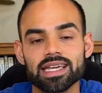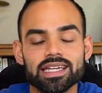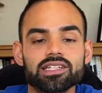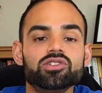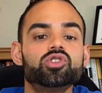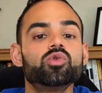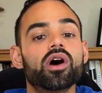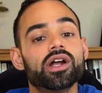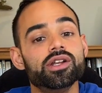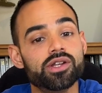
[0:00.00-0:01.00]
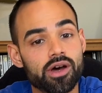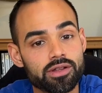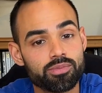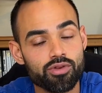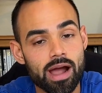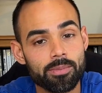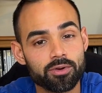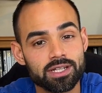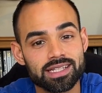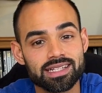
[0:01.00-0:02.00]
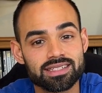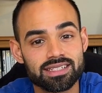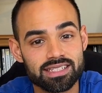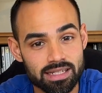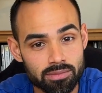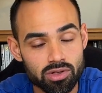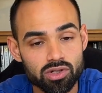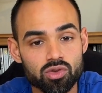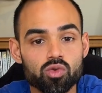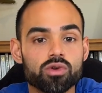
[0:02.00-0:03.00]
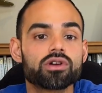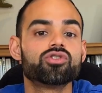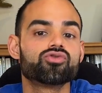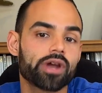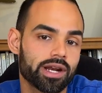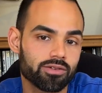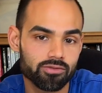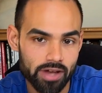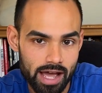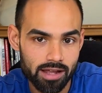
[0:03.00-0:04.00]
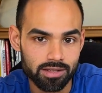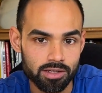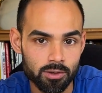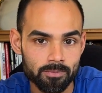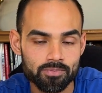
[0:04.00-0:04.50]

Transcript: into another property that's similar or greater value